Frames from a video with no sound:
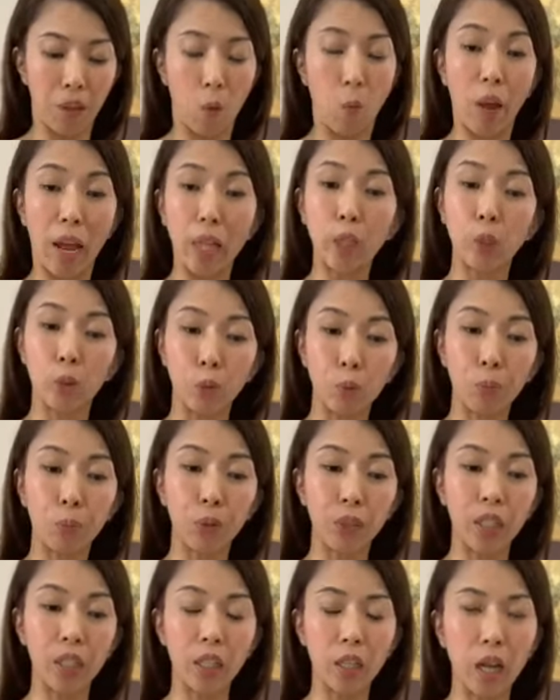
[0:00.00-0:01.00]
way to
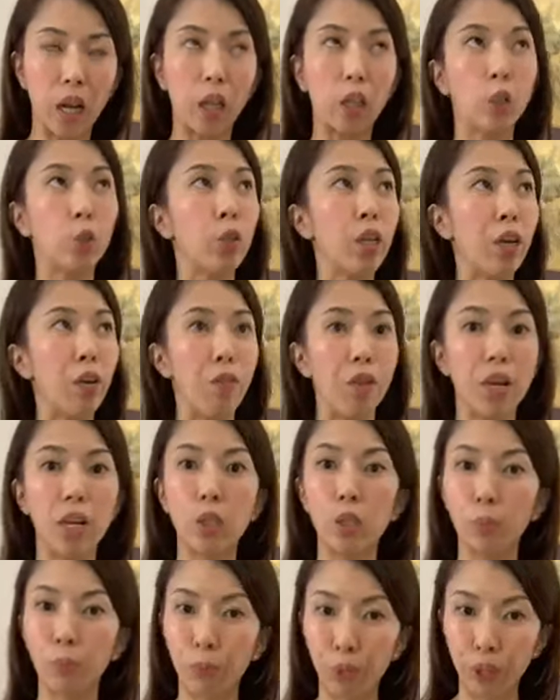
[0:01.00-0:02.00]
put a good
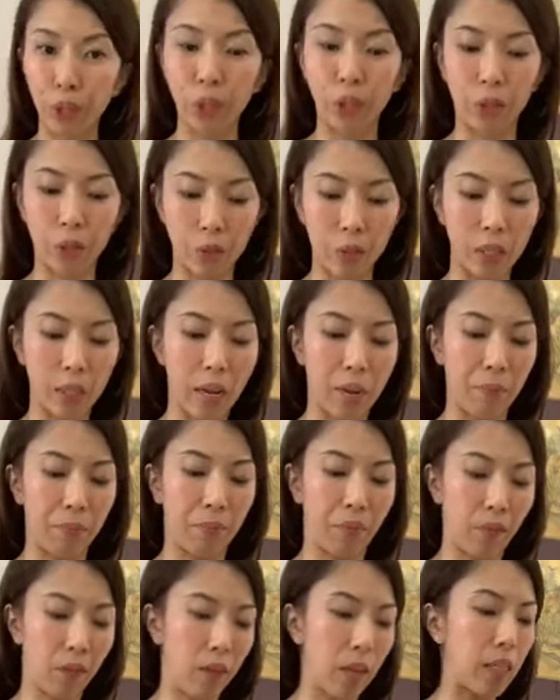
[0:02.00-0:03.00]
ingredient to put in your gyoza.
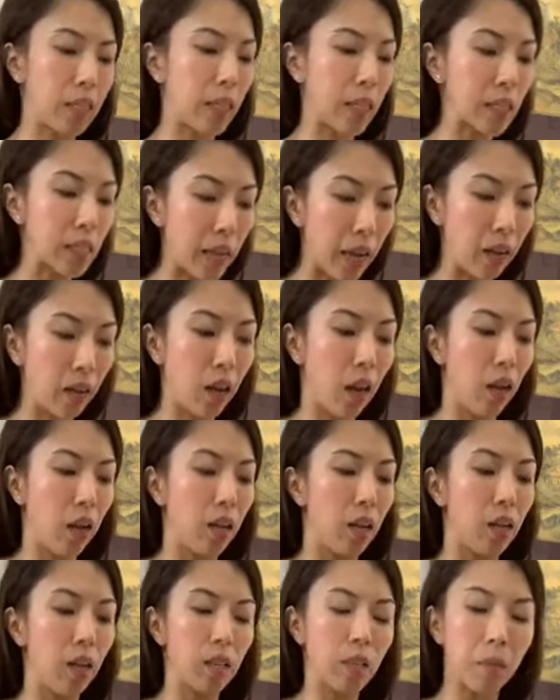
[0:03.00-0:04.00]
Okay, just that
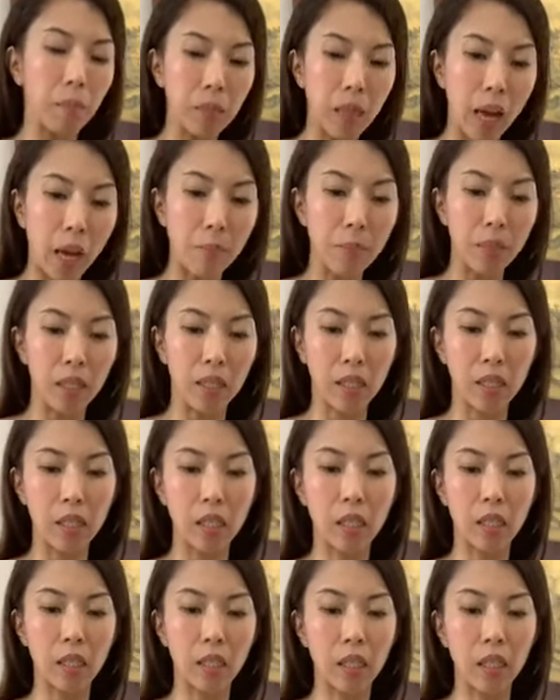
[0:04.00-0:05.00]
sometimes it doesn't
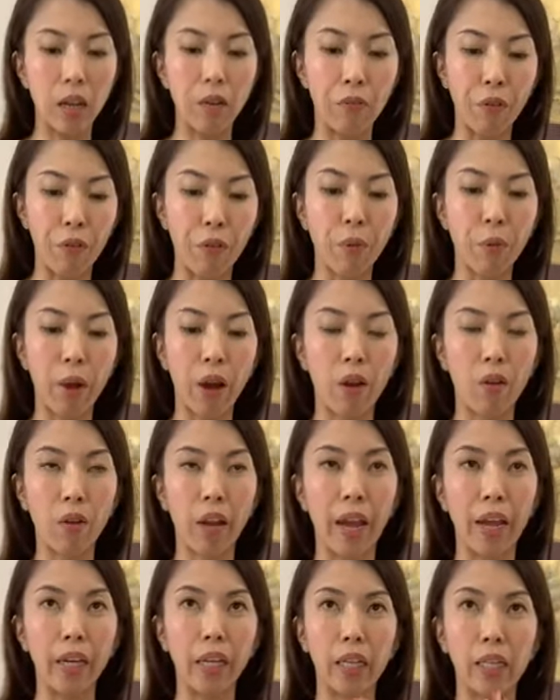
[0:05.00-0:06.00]
stick very well
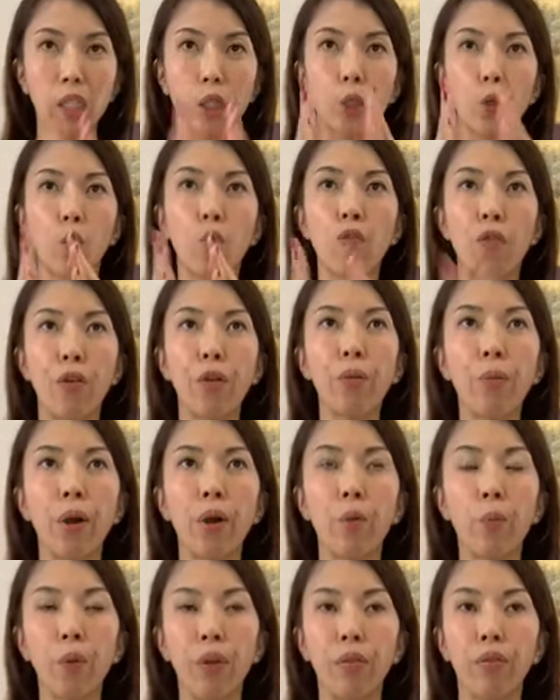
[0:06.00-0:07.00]
and it doesn't go very
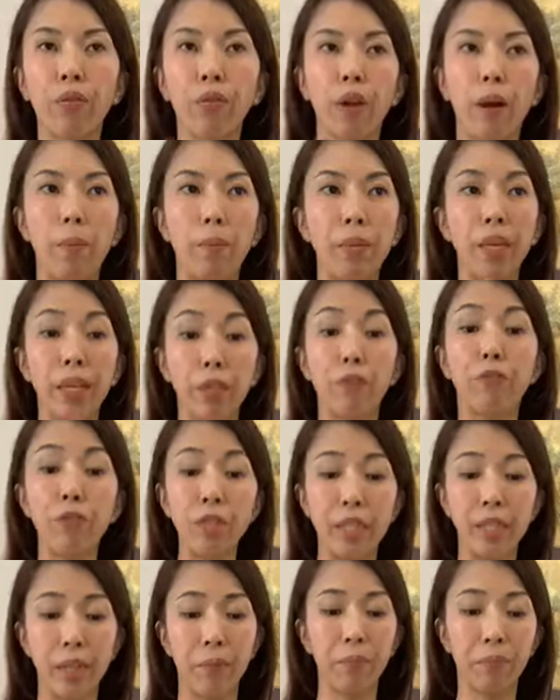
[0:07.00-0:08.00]
well with in the
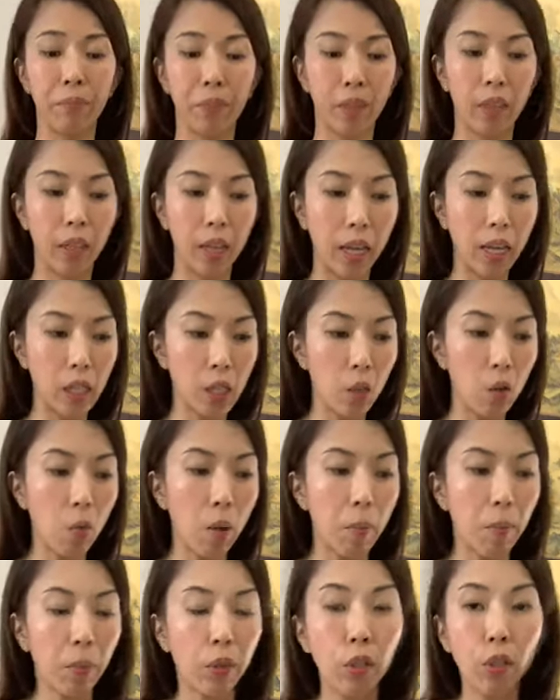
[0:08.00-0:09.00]
freezer. Okay, so
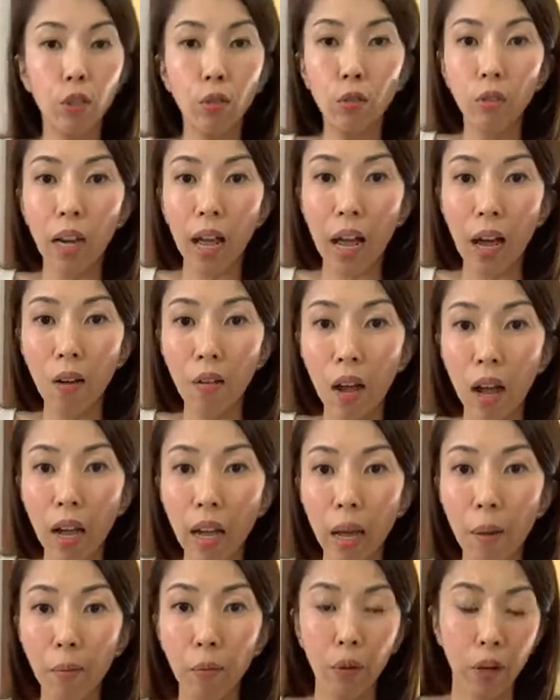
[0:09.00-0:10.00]
what I'm going to do now, I
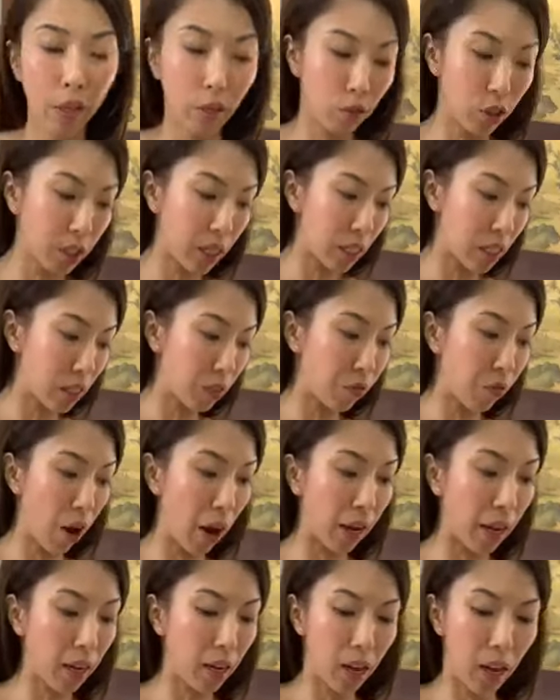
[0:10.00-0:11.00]
am going to just
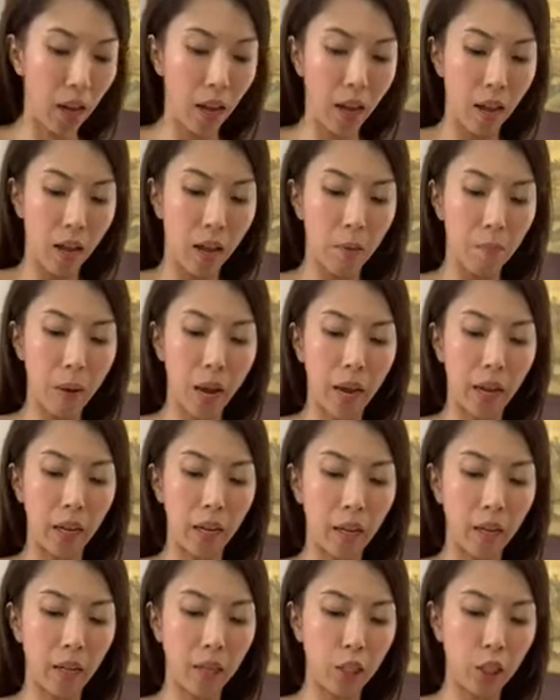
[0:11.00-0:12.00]
fry
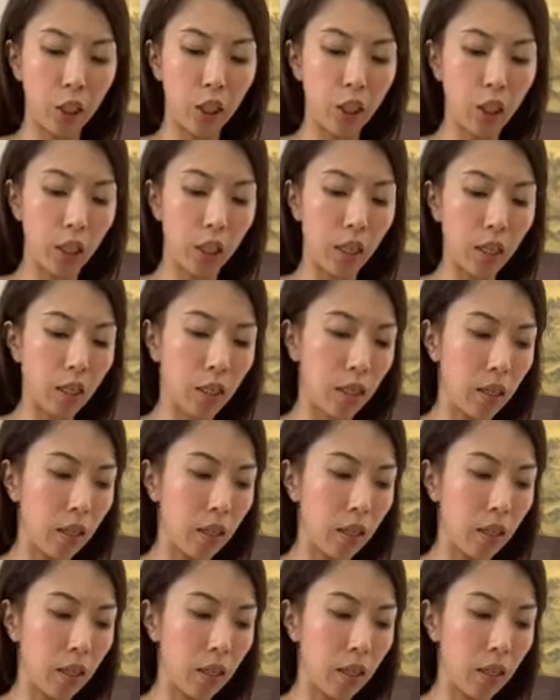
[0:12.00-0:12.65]
my ginger,